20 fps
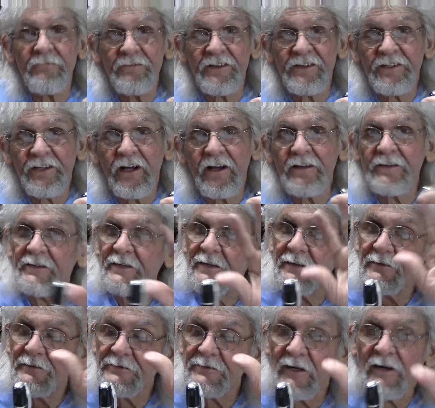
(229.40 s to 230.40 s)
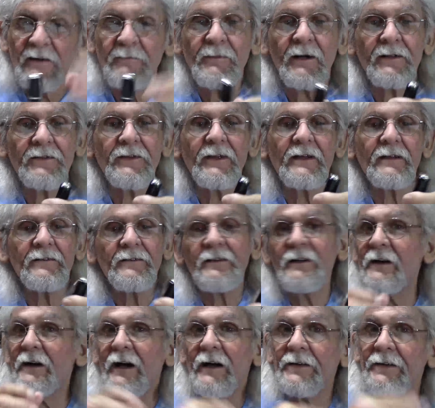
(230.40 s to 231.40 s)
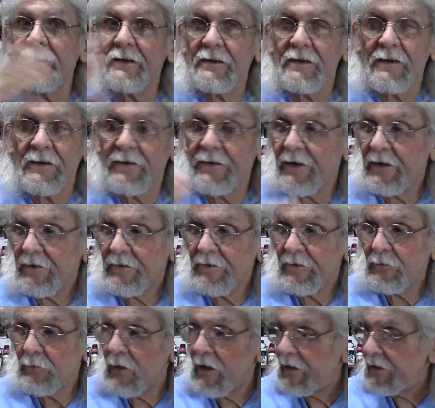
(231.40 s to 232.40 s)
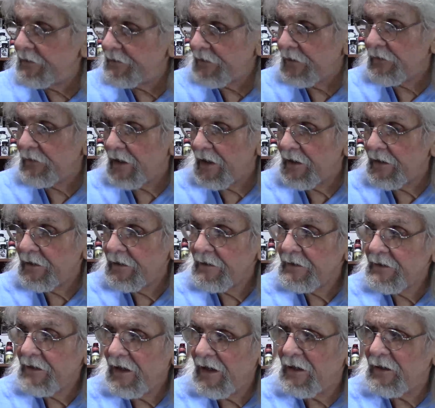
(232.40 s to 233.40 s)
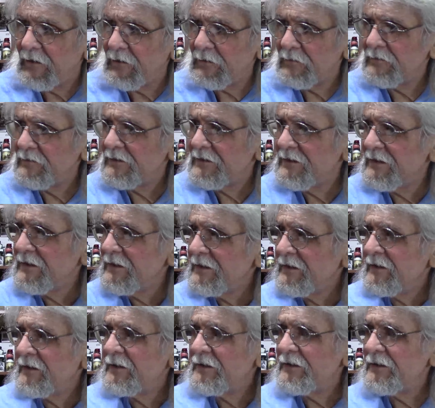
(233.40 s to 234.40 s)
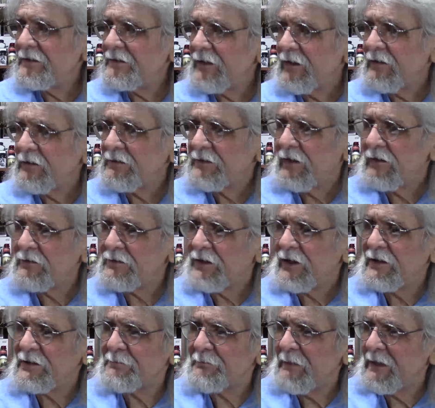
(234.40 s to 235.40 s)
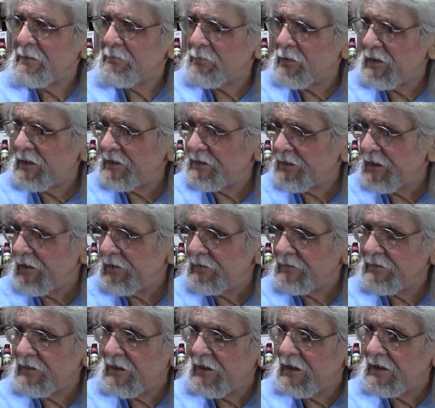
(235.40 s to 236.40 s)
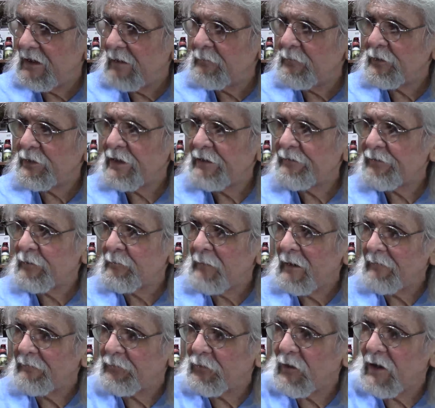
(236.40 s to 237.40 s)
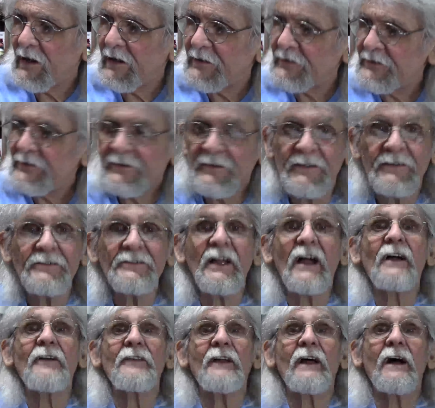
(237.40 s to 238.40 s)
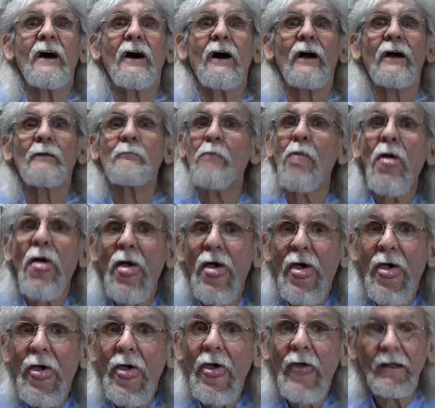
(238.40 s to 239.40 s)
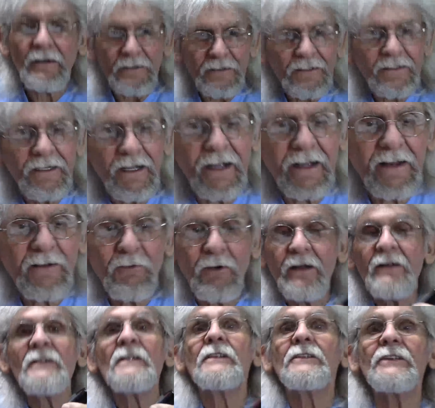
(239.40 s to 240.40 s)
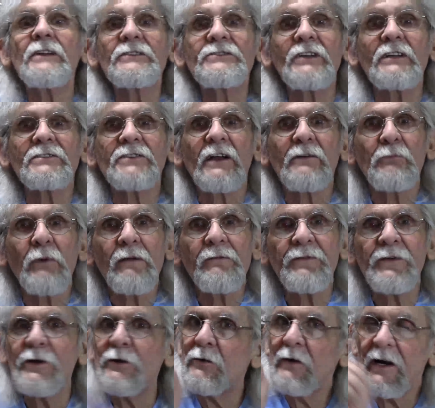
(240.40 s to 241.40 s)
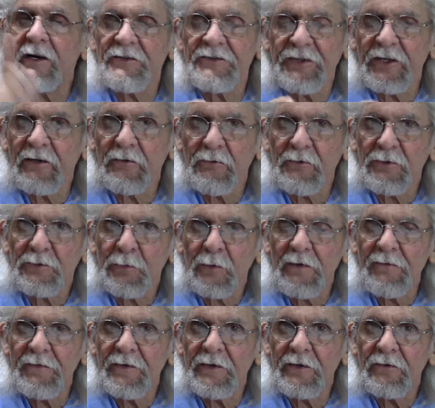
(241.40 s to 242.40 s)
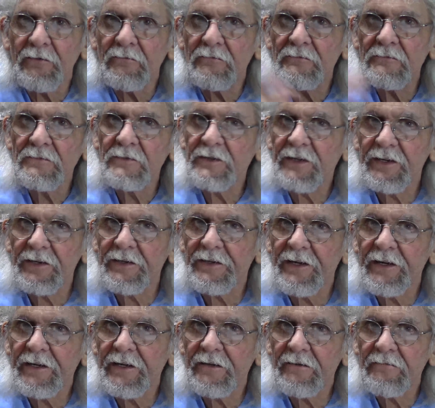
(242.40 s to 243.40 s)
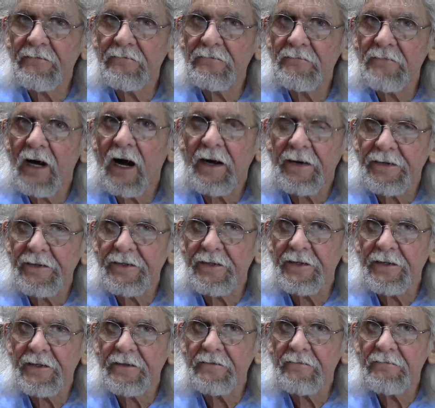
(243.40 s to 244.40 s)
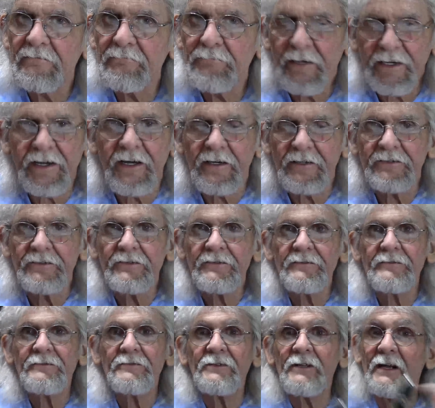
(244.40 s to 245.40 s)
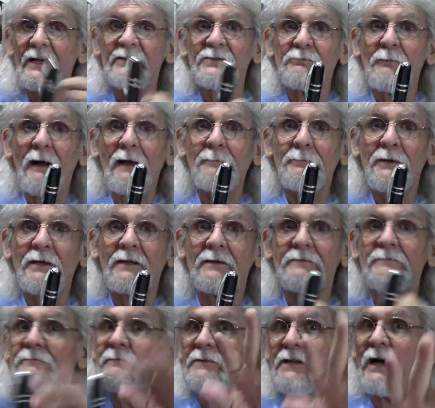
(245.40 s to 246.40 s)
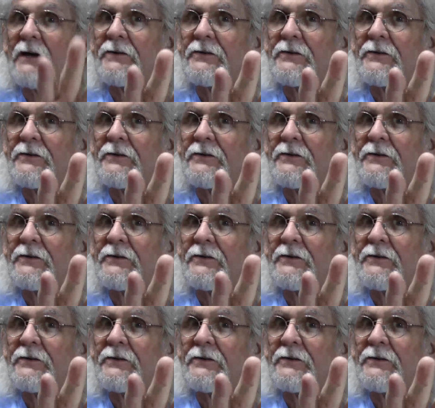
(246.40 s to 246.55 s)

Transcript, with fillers: Visconti. Sorry about that. I get a little carried away, don't I? Oh, don't don't judge me, please don't. And I'm looking for my friends. There they are. Bleh! Anyway, this is a review, a serious review. Can you dig it? I can dig it because it's my pen, not